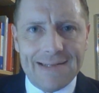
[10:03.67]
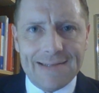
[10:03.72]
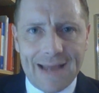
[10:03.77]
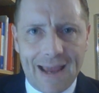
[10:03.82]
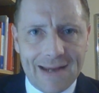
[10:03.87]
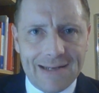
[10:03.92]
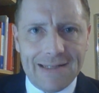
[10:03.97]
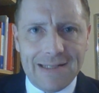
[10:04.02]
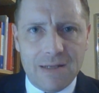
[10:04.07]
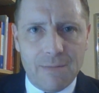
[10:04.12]

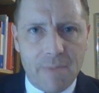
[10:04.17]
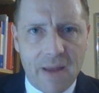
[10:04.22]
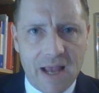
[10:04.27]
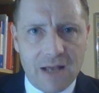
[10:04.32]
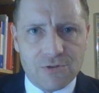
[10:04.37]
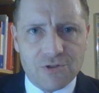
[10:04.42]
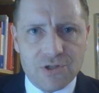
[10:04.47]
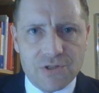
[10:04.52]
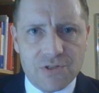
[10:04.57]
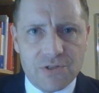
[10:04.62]
tiny
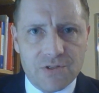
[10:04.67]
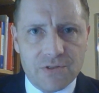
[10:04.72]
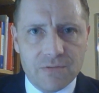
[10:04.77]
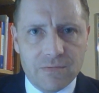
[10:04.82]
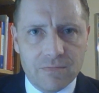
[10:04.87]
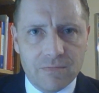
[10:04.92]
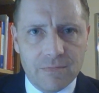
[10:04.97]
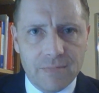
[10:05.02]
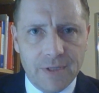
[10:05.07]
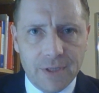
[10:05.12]
pouches,
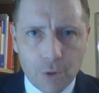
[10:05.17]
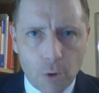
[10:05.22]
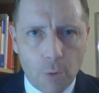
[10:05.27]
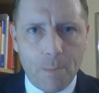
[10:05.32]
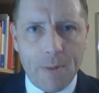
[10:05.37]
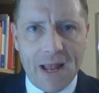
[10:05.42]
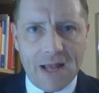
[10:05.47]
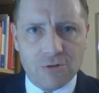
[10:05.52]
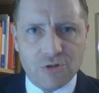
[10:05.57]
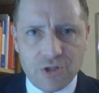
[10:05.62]
little
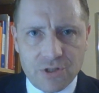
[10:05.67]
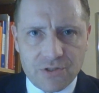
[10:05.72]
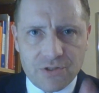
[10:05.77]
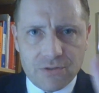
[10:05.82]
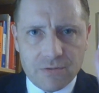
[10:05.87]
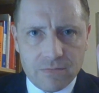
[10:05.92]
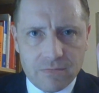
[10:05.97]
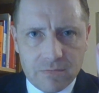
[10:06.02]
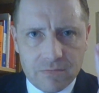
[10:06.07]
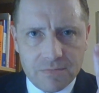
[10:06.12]
pouches,